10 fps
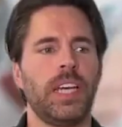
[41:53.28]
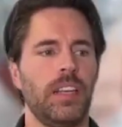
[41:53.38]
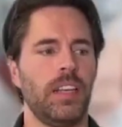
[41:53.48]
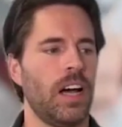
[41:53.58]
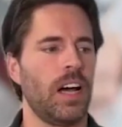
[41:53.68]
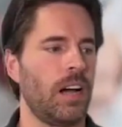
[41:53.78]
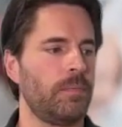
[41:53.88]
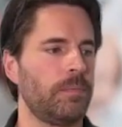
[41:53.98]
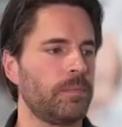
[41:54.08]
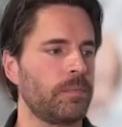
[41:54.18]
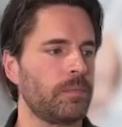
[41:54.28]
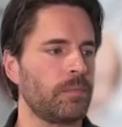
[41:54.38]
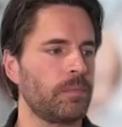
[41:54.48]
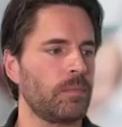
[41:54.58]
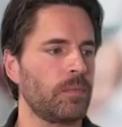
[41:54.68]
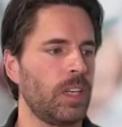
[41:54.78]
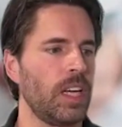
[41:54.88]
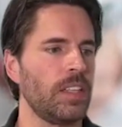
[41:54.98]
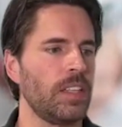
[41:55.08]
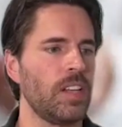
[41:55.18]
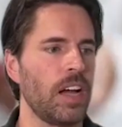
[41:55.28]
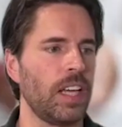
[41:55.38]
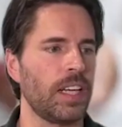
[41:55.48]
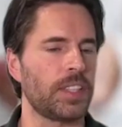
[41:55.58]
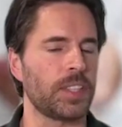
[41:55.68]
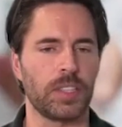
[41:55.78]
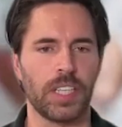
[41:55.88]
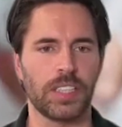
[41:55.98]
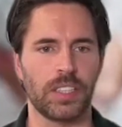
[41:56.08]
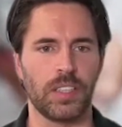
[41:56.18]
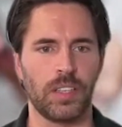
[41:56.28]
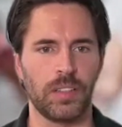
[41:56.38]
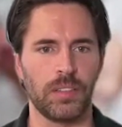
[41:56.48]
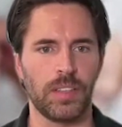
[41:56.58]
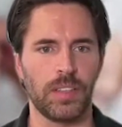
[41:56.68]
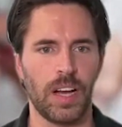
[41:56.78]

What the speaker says: get it's not like your traditional